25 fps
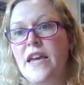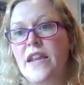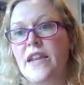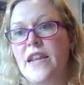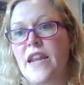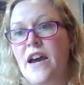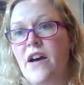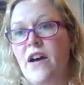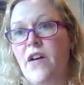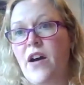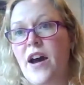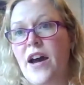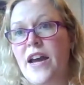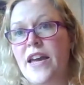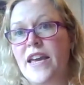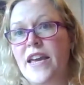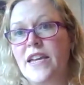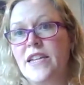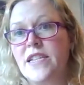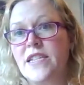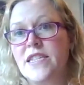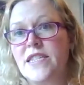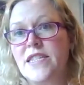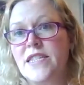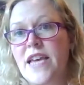Now, I
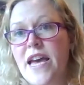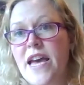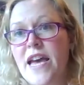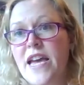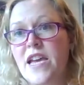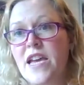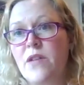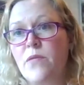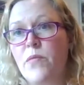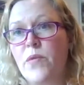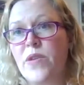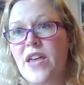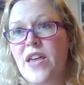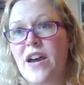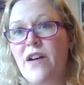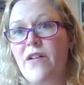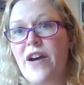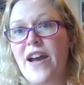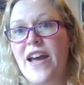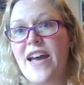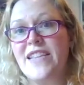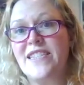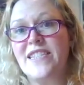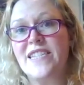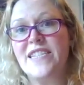can say
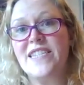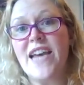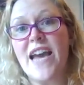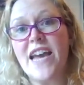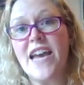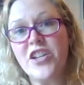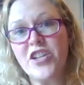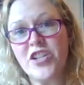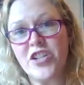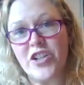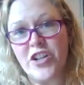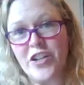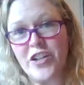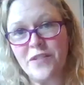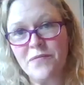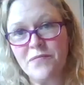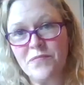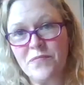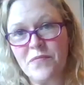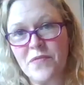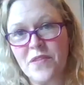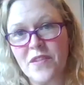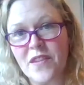without hesitation